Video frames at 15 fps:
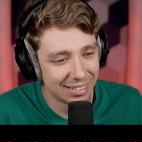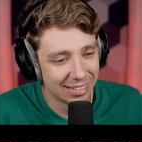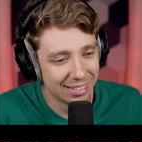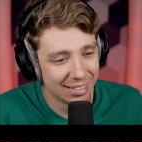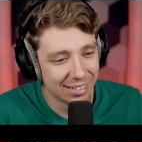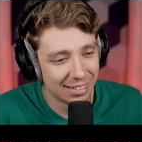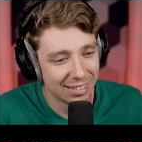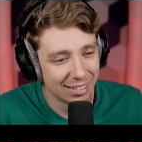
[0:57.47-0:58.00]

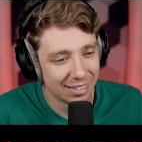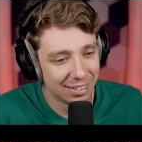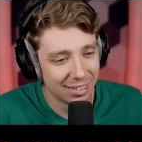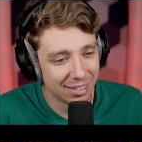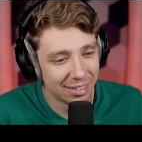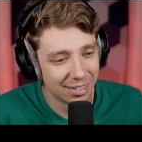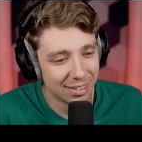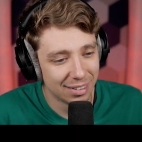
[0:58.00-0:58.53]

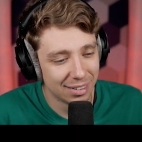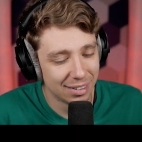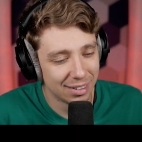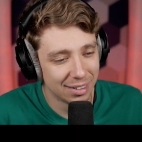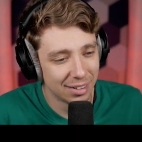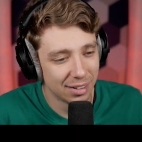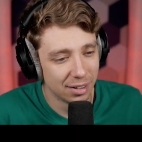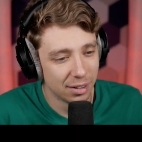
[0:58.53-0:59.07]

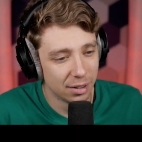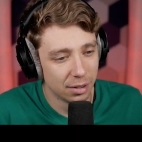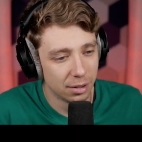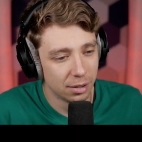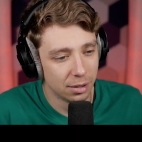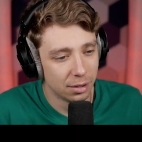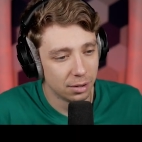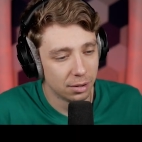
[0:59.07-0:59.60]

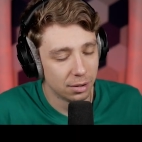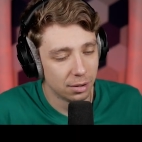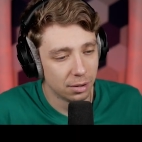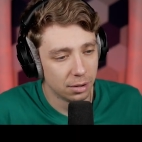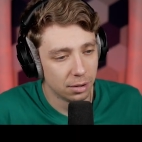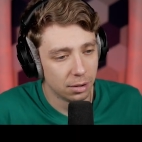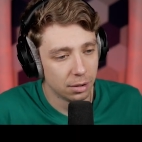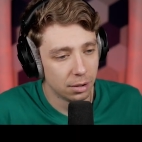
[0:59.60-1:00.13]

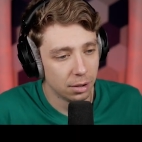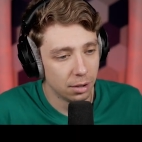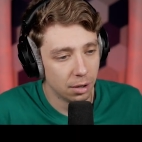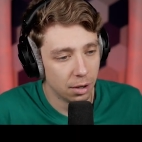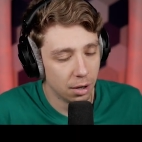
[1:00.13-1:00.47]
[no speech]